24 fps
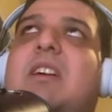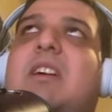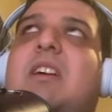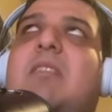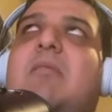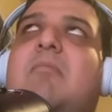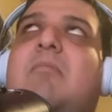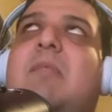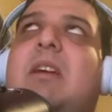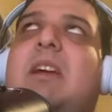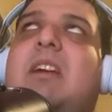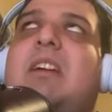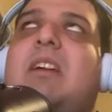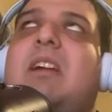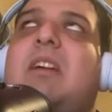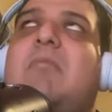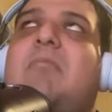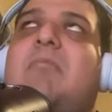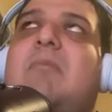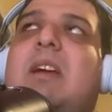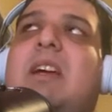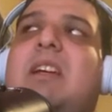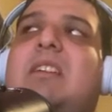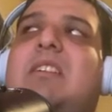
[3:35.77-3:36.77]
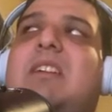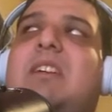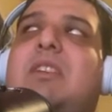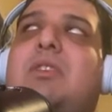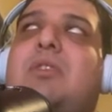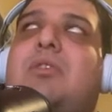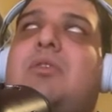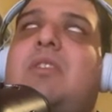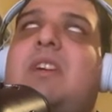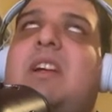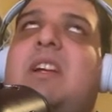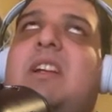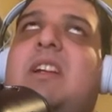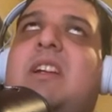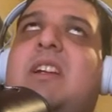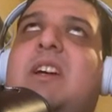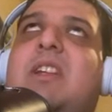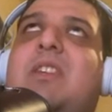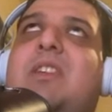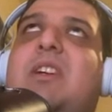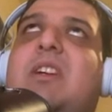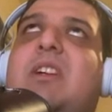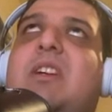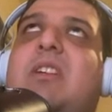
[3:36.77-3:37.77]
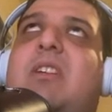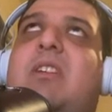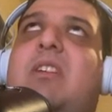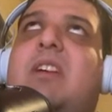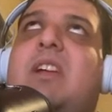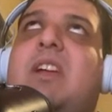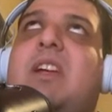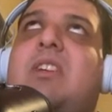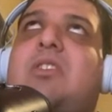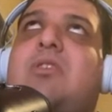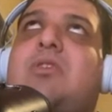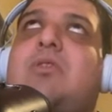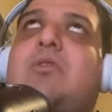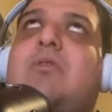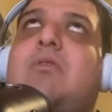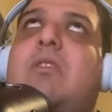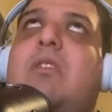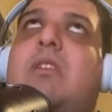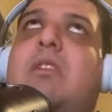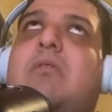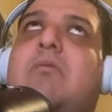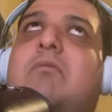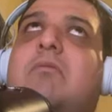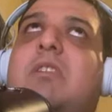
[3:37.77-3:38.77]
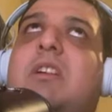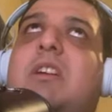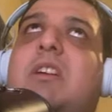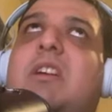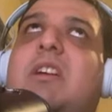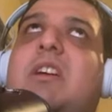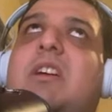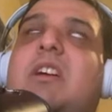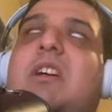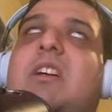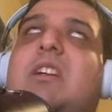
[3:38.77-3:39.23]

It makes it 3-0 on a 2-on-1.